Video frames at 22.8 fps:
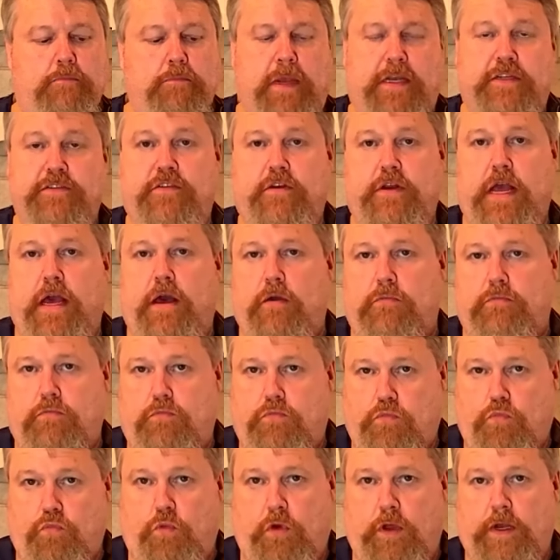Measured out
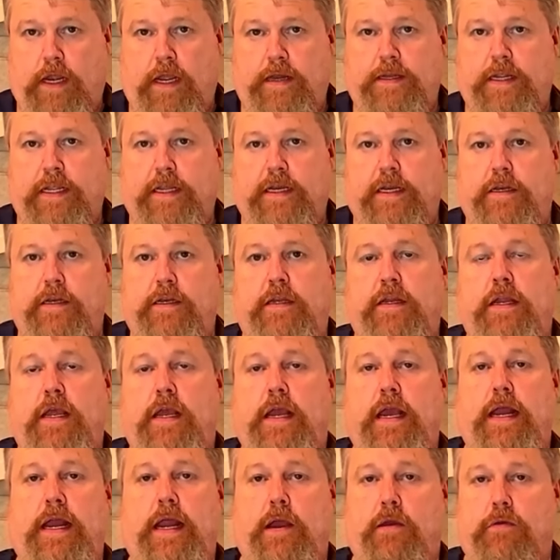what I needed,
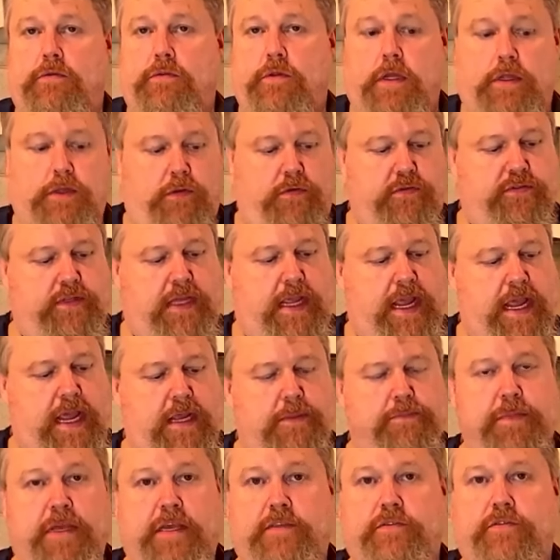and I used a
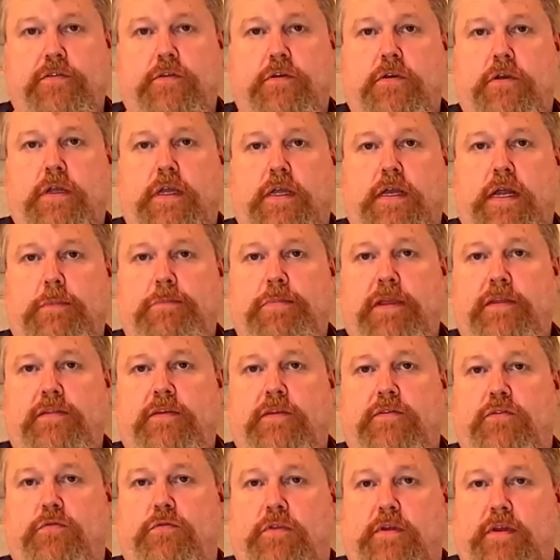hand mixer, and I beat
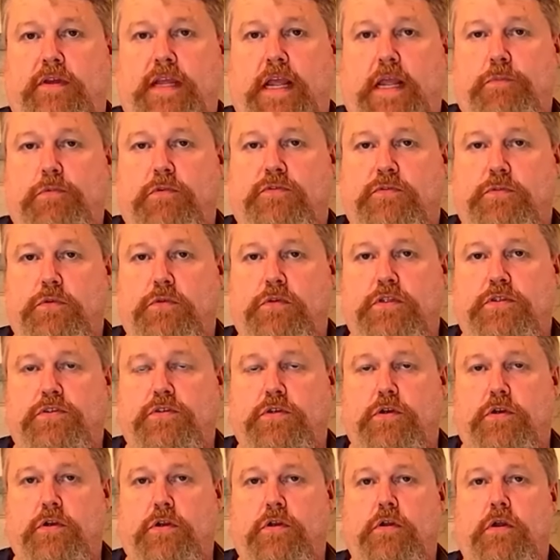this with a tablespoon of
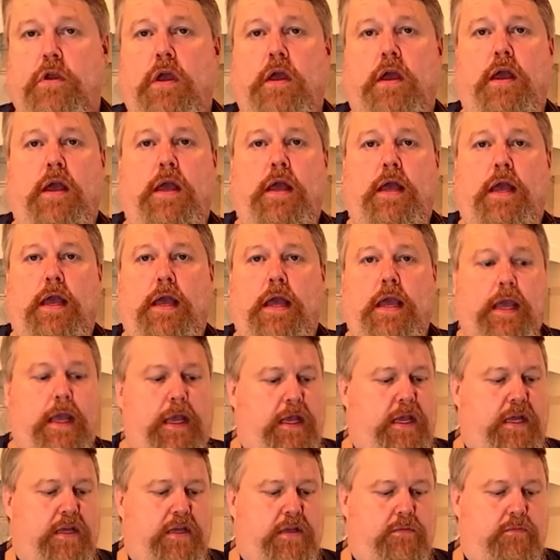sugar
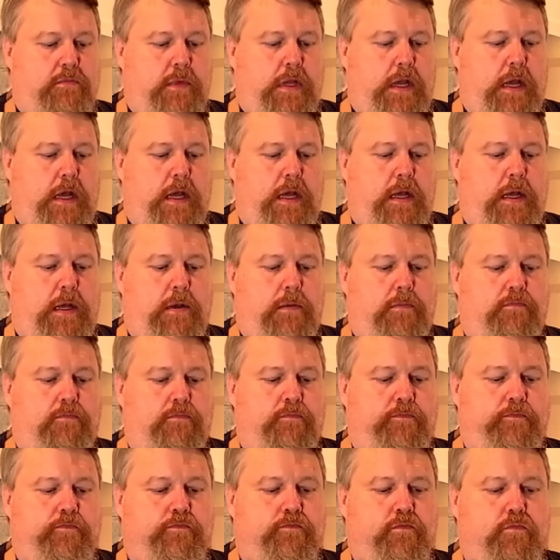and
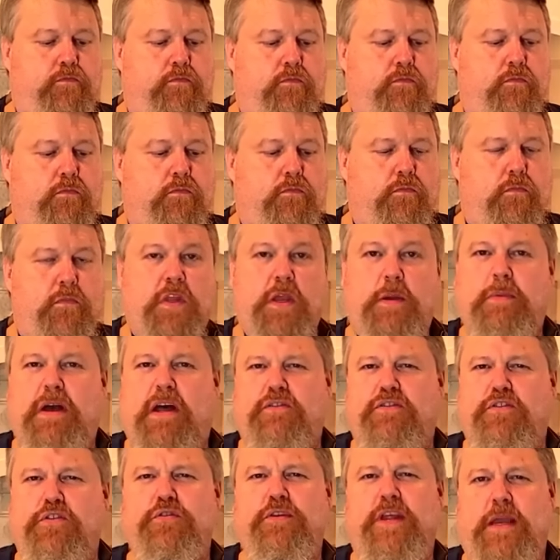
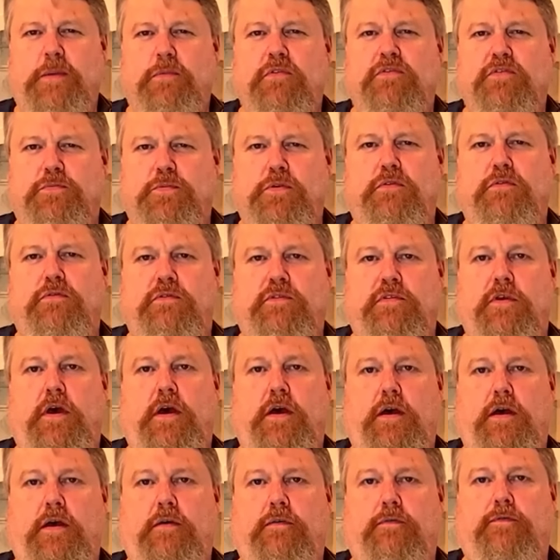about 2 tablespoons
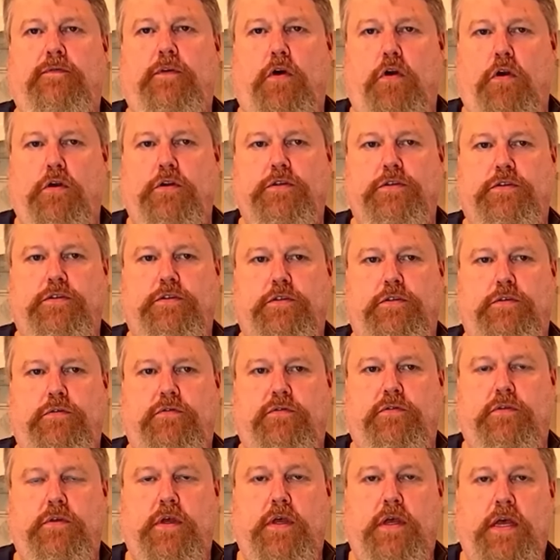of orange
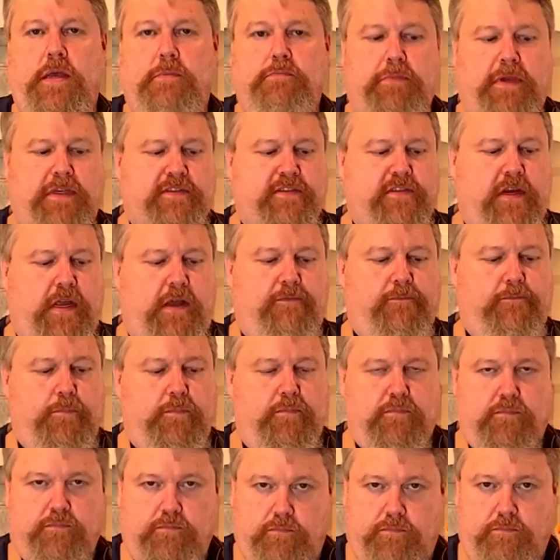juice. Mixed it up
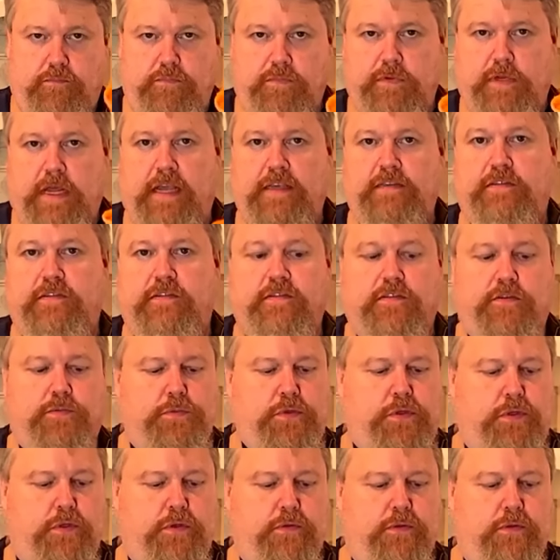nice and
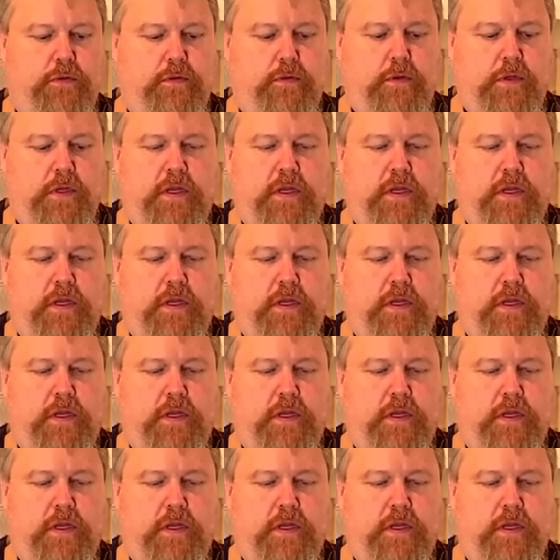smooth,